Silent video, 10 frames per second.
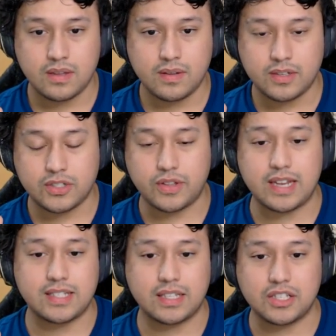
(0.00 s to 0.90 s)
So that
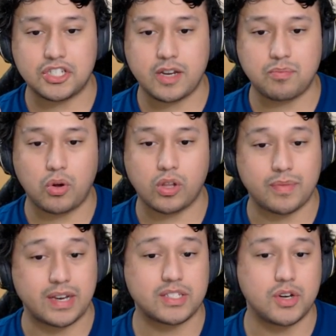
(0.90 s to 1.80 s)
is not the Jade polearm,
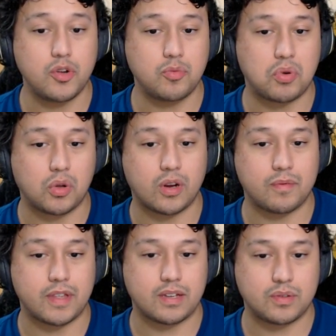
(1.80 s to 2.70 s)
that is a new polearm
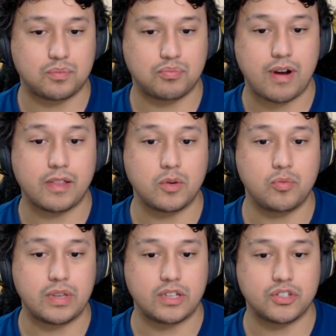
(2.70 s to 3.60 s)
that probably will
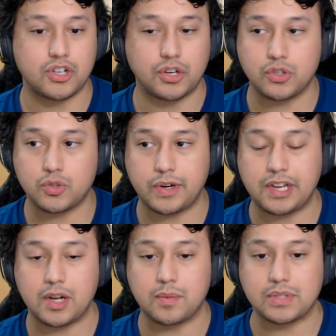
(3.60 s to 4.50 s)
be introduced when he
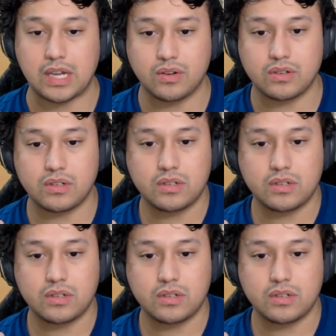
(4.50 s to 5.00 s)
comes out.